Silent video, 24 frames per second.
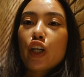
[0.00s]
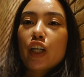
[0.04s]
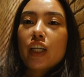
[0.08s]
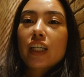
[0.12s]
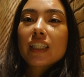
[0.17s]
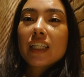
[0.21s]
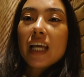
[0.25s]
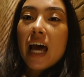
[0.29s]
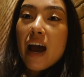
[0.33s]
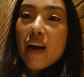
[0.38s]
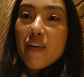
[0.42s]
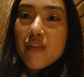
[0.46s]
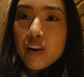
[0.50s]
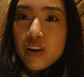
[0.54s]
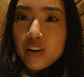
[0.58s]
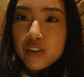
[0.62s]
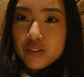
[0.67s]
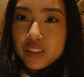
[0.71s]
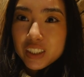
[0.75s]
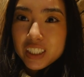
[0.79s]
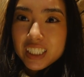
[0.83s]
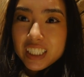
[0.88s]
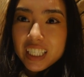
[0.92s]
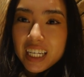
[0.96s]
Because
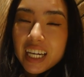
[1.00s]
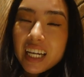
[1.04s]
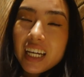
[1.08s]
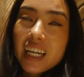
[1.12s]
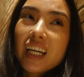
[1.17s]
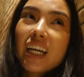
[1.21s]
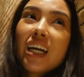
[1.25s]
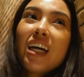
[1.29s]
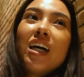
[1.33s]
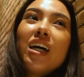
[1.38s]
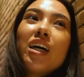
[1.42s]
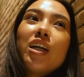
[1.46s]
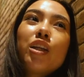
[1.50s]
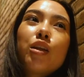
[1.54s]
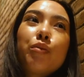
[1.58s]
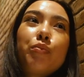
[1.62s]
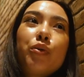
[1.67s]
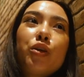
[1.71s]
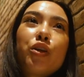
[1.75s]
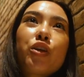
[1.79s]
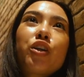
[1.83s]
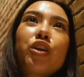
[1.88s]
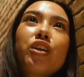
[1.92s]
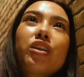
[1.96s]
everyone was saying the
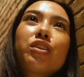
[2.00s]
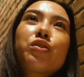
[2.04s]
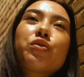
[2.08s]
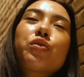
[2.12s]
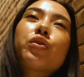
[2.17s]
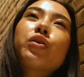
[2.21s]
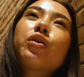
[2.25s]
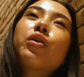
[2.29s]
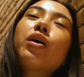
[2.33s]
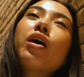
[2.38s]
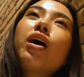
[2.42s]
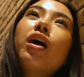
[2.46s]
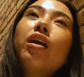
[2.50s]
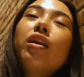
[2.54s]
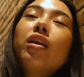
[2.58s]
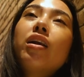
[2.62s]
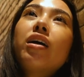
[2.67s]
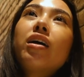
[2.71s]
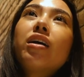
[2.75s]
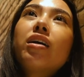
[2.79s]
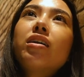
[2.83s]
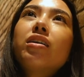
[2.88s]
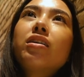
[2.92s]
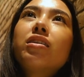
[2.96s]
burger is
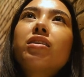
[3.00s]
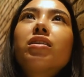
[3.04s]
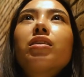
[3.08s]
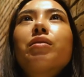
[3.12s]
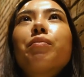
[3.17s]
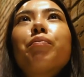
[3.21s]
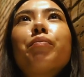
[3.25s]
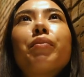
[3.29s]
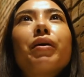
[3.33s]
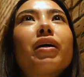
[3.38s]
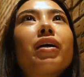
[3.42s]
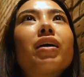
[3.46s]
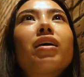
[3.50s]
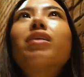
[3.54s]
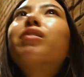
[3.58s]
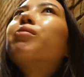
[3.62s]
LA's best.